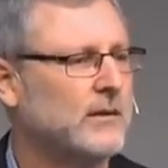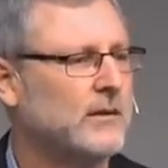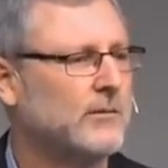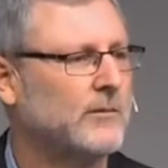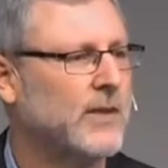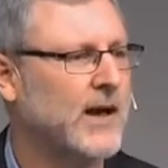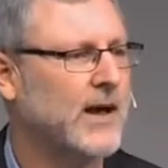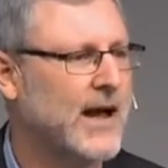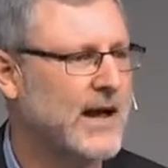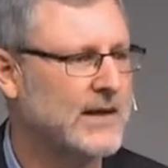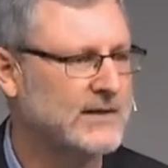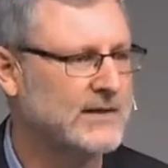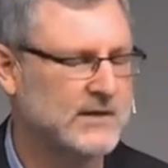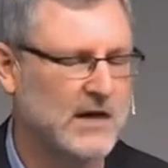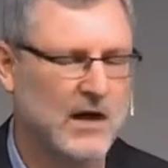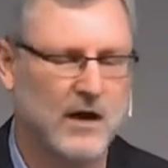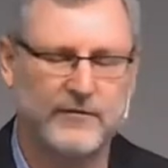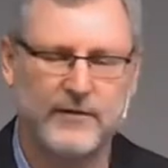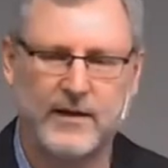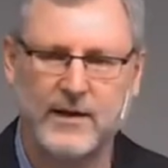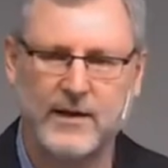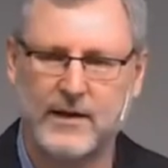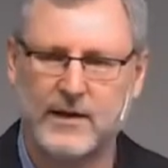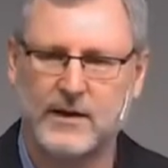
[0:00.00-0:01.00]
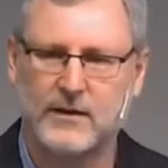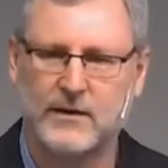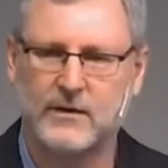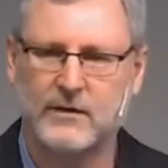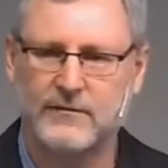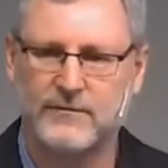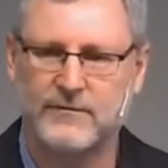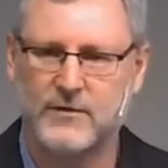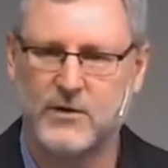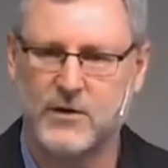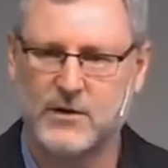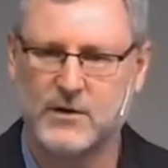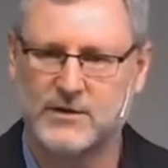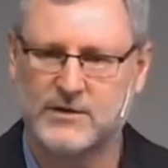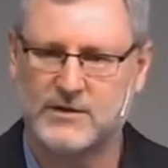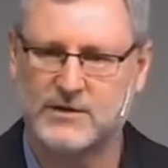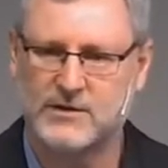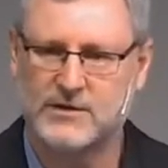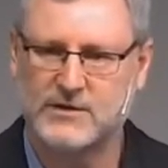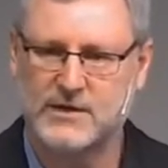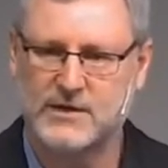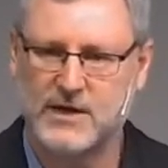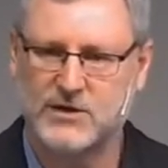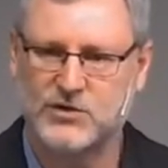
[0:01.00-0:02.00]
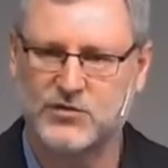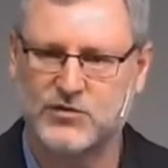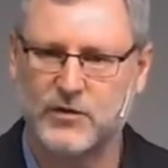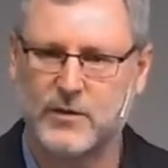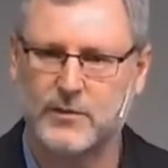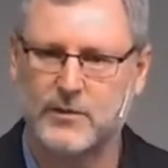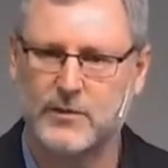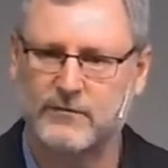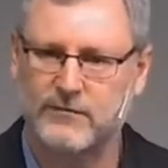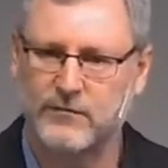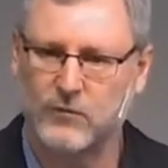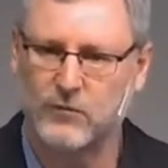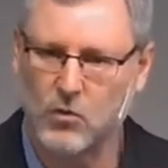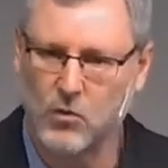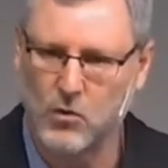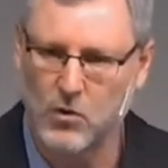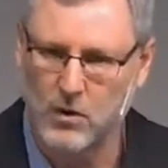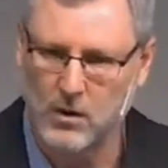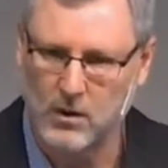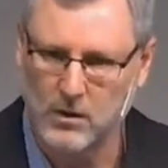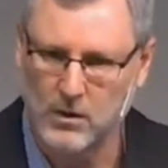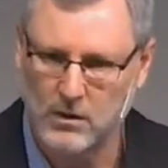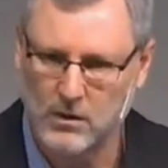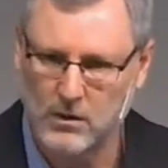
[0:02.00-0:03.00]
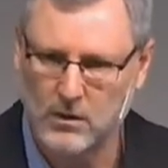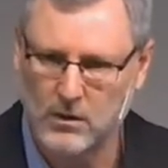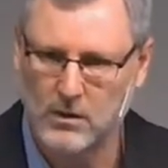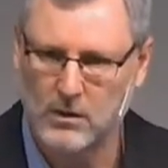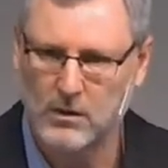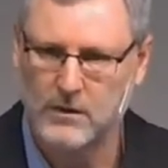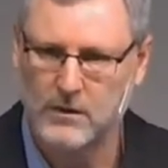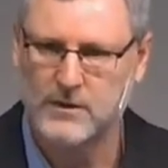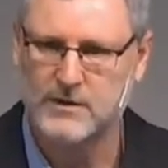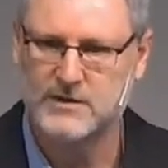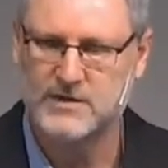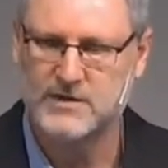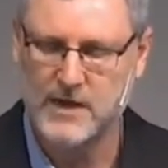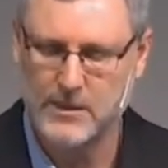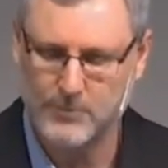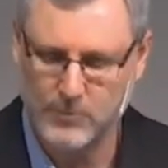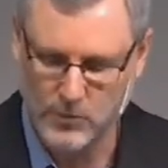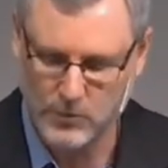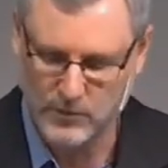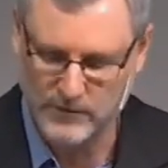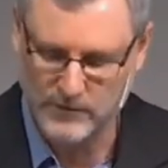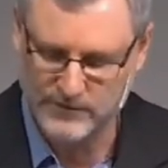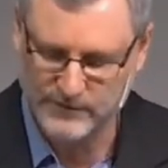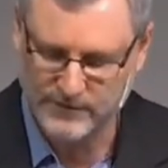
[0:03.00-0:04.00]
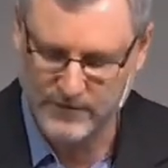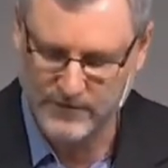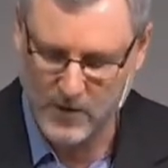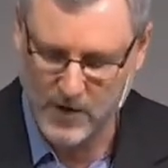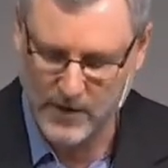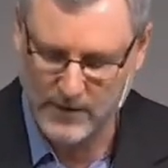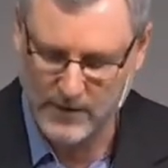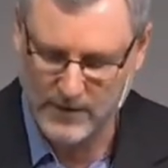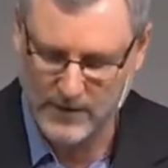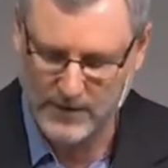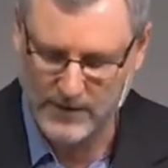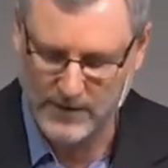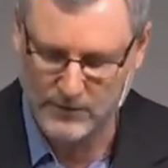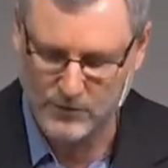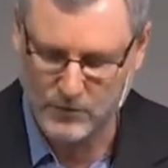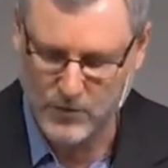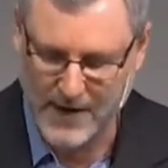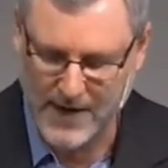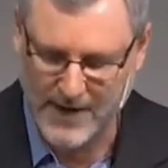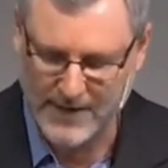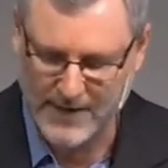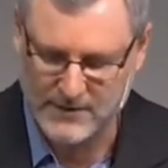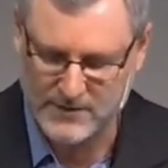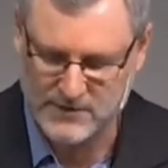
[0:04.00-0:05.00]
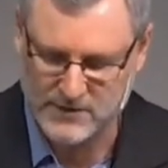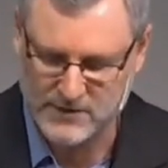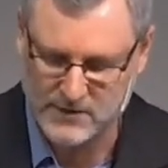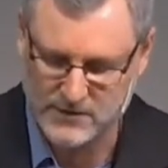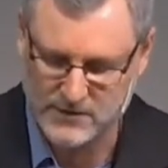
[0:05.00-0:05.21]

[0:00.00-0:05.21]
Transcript: Passover in the first century before the temple was finally razed